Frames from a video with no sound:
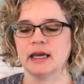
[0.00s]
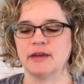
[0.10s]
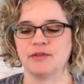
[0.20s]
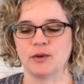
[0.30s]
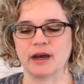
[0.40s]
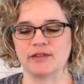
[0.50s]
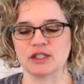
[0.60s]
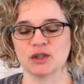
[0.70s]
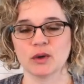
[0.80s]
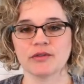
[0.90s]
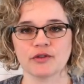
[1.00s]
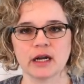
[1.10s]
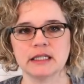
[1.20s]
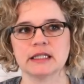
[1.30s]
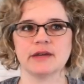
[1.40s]
If you have a
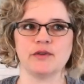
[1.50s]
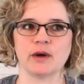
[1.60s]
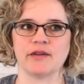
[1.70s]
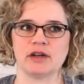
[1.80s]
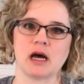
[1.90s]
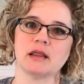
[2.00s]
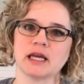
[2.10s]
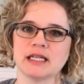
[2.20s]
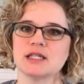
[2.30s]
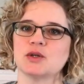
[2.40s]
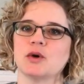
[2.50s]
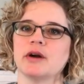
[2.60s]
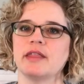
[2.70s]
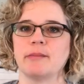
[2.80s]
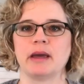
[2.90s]
storefront, if you have an online
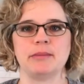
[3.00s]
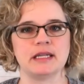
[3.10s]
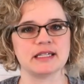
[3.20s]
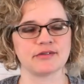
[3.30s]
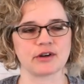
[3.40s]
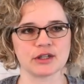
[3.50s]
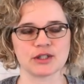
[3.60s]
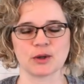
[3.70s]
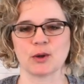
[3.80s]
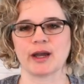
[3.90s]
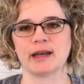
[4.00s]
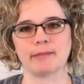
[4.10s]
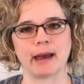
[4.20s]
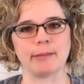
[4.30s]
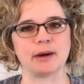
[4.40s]
store, they might be different, so go ahead and
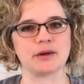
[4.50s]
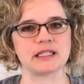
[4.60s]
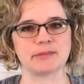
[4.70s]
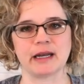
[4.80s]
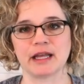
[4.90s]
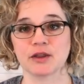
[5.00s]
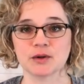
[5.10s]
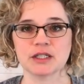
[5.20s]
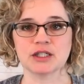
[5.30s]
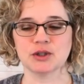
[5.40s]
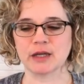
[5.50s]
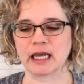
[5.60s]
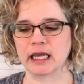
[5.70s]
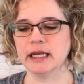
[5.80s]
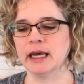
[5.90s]
map out as many of those as you
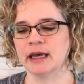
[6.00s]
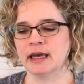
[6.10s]
need.